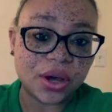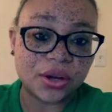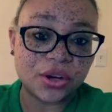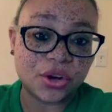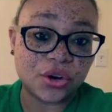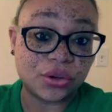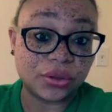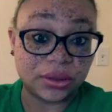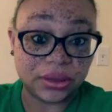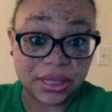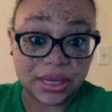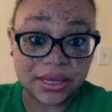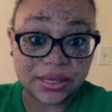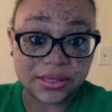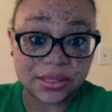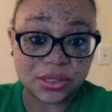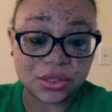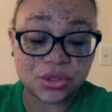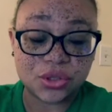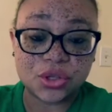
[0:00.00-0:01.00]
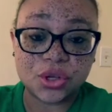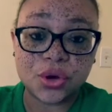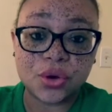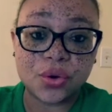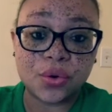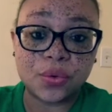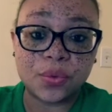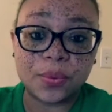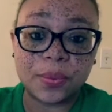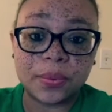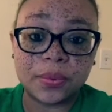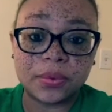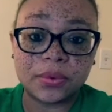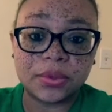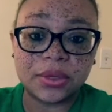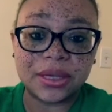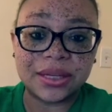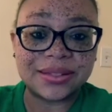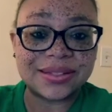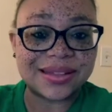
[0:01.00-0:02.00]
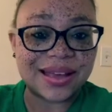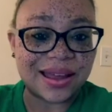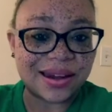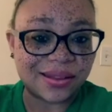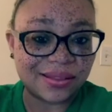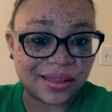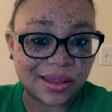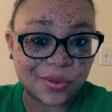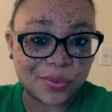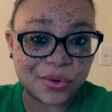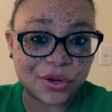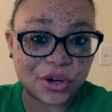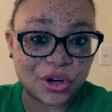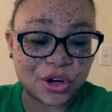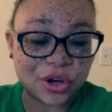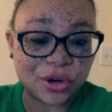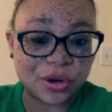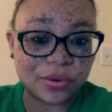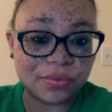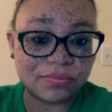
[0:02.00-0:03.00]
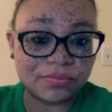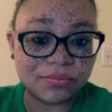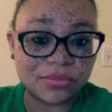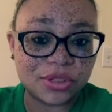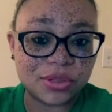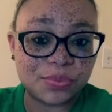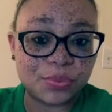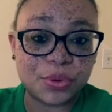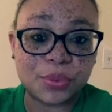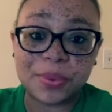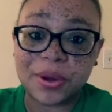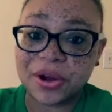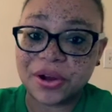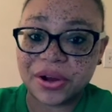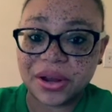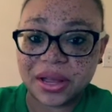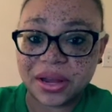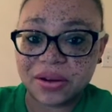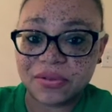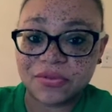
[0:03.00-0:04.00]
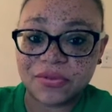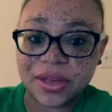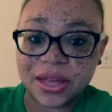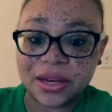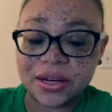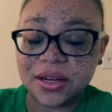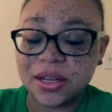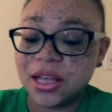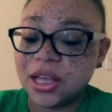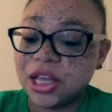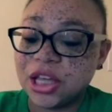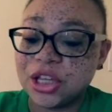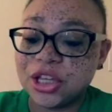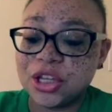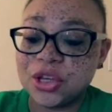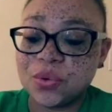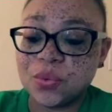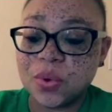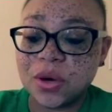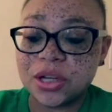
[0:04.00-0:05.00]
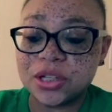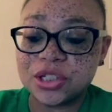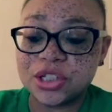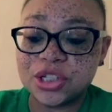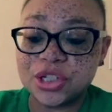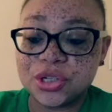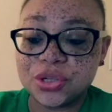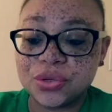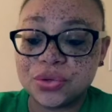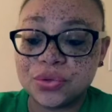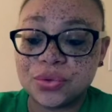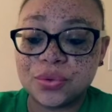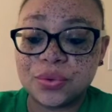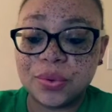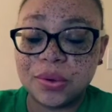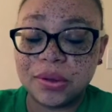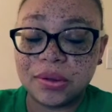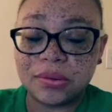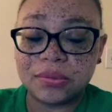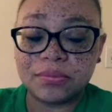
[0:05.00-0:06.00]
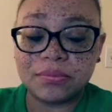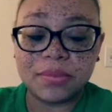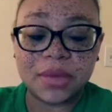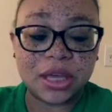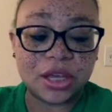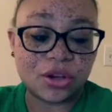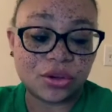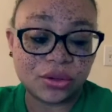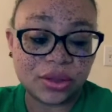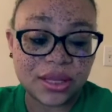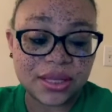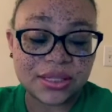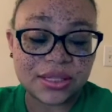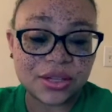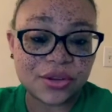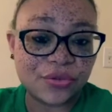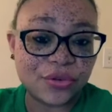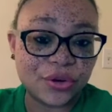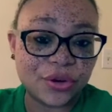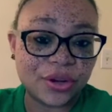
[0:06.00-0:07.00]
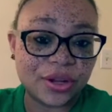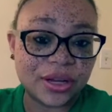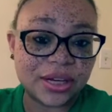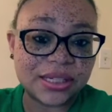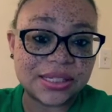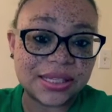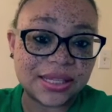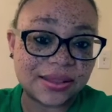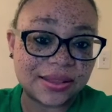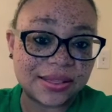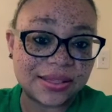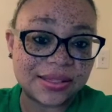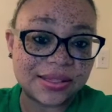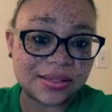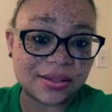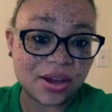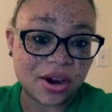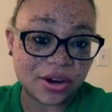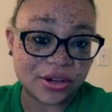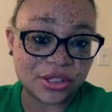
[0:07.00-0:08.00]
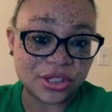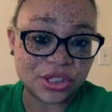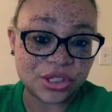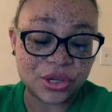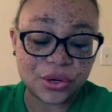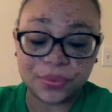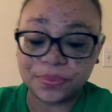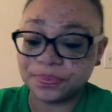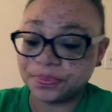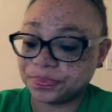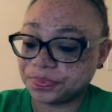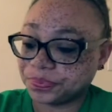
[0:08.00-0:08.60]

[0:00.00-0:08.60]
on your list. So it's kind of like when you're preparing an event, you want to make your list of who you're going to send these cards to.